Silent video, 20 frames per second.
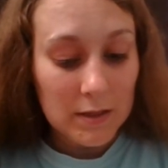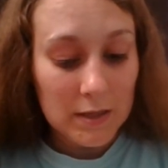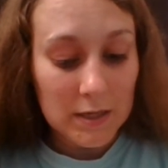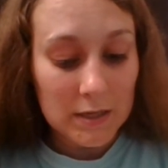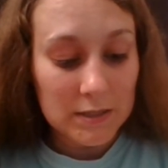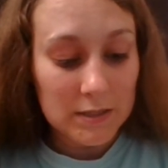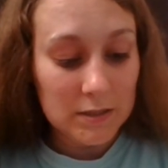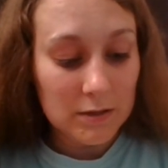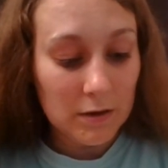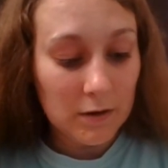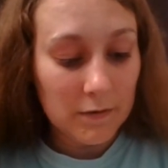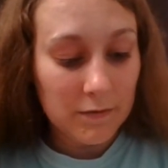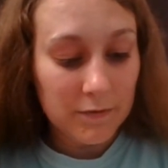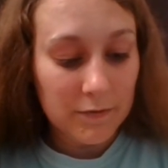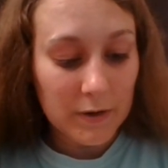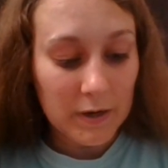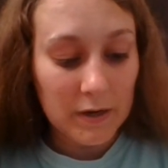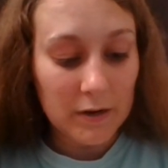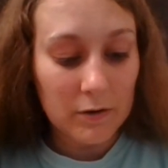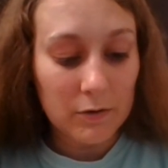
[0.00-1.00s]
They saw
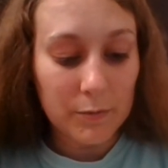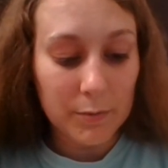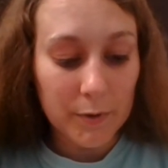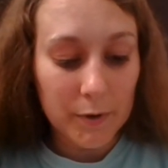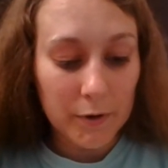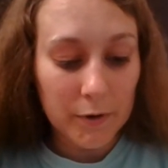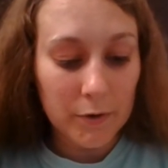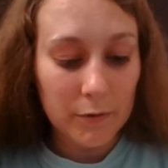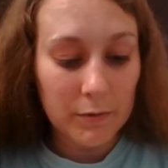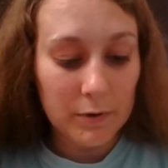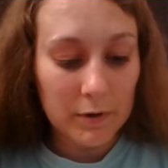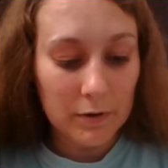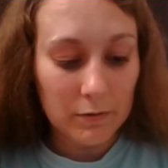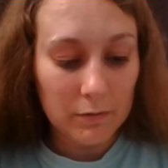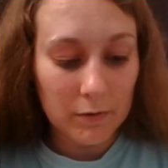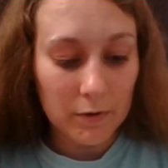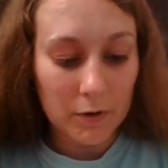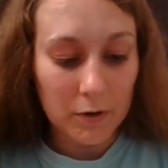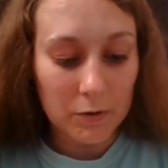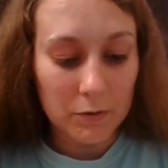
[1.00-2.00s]
Frank grow
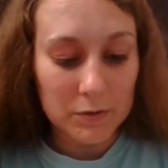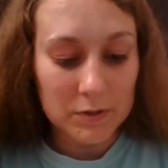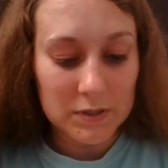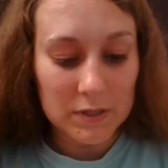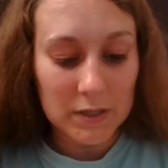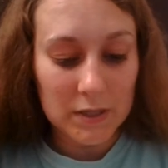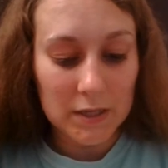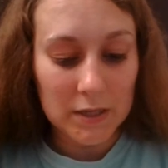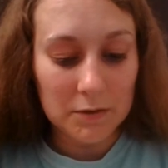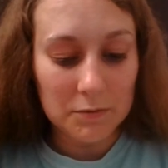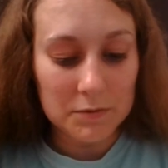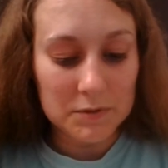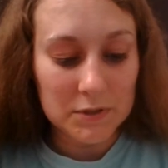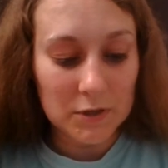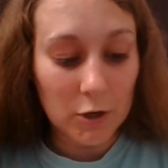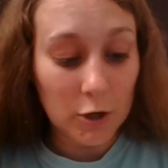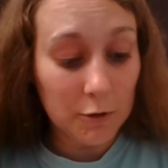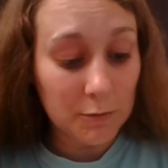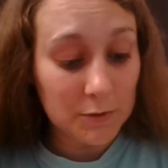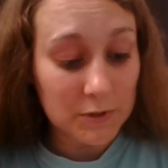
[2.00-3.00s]
and grow till he was
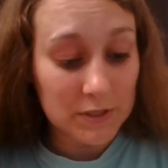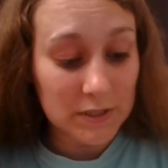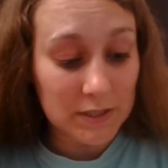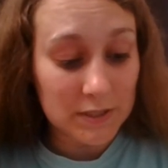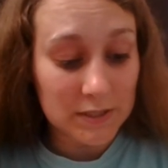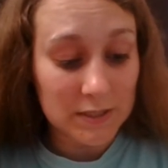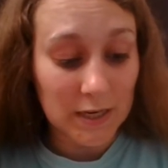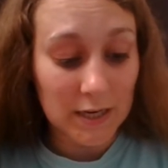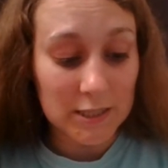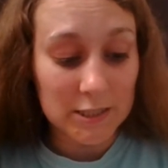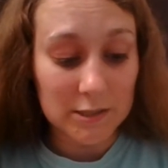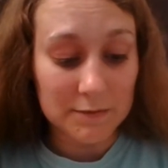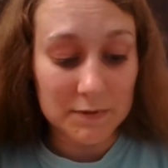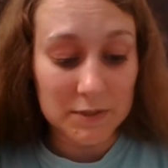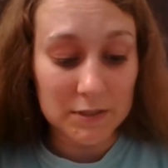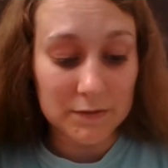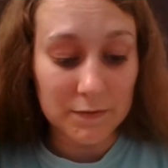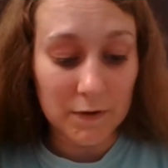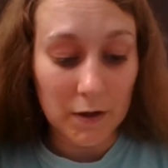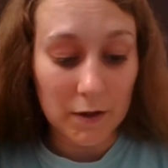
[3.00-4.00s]
almost the size of
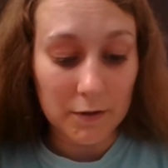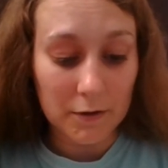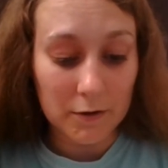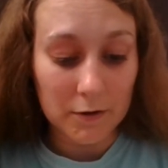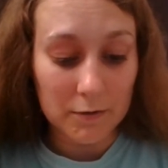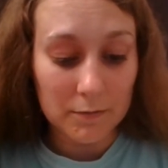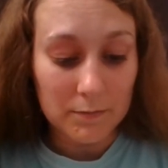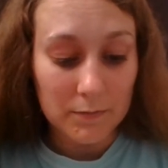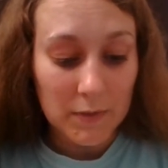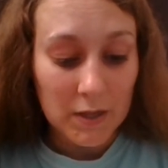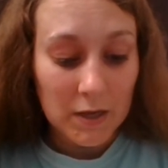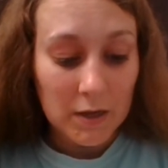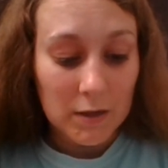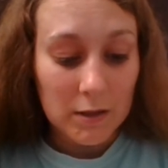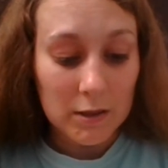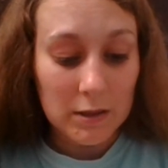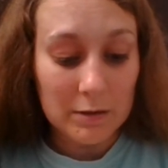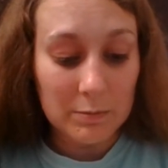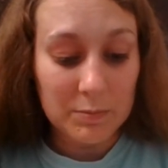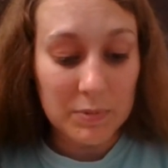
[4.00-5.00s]
his father,
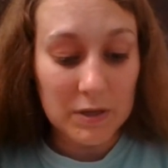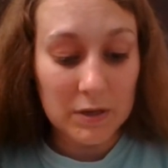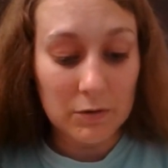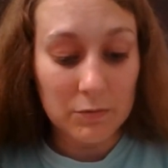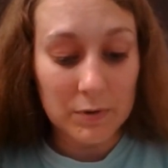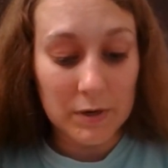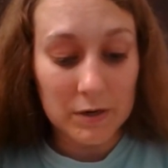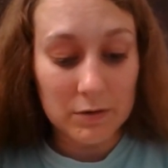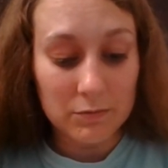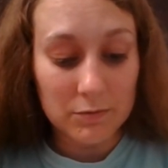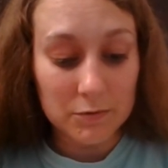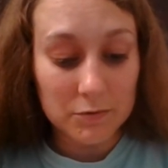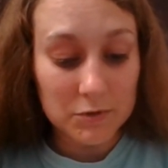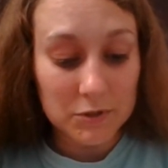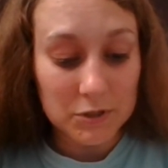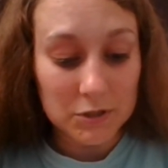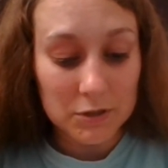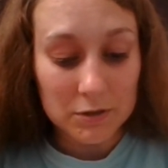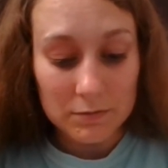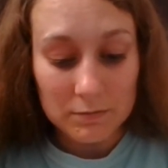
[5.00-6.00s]
the big red
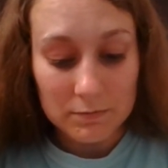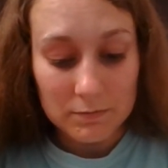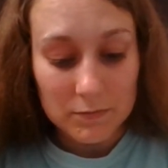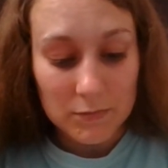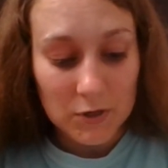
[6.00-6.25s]
rooster,